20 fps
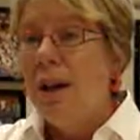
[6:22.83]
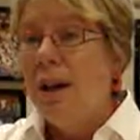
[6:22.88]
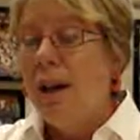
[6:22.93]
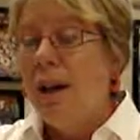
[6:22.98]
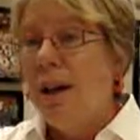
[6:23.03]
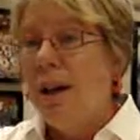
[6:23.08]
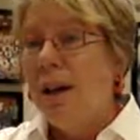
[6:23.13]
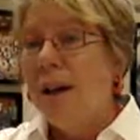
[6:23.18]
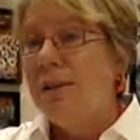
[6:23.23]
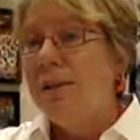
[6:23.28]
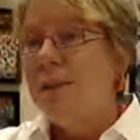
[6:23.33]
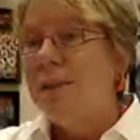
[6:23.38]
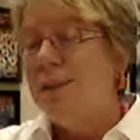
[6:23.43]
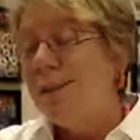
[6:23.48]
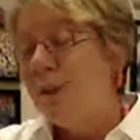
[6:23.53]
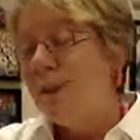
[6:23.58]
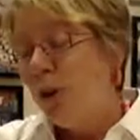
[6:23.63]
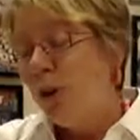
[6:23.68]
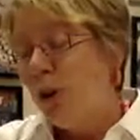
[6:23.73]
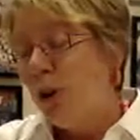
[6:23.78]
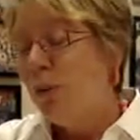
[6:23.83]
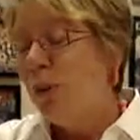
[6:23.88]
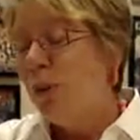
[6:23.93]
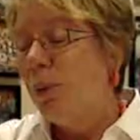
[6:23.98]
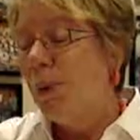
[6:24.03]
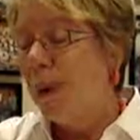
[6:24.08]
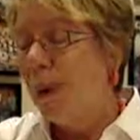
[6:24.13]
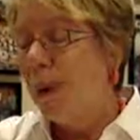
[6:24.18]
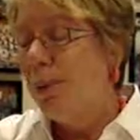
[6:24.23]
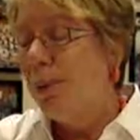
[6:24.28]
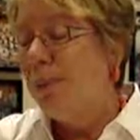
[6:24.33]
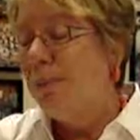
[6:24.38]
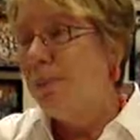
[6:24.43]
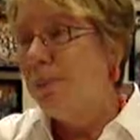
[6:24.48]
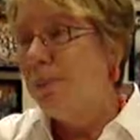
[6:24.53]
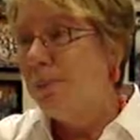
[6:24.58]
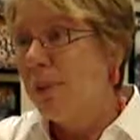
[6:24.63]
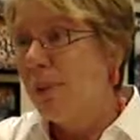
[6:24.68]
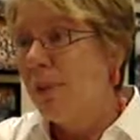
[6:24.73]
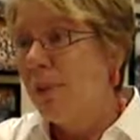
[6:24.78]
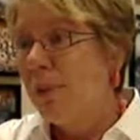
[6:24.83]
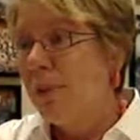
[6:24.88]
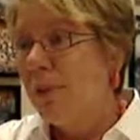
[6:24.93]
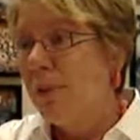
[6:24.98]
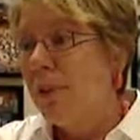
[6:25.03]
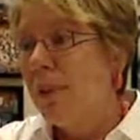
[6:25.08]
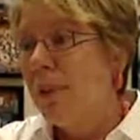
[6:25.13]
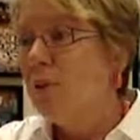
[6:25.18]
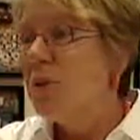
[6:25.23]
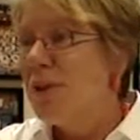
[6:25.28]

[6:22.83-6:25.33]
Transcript: And, you know, there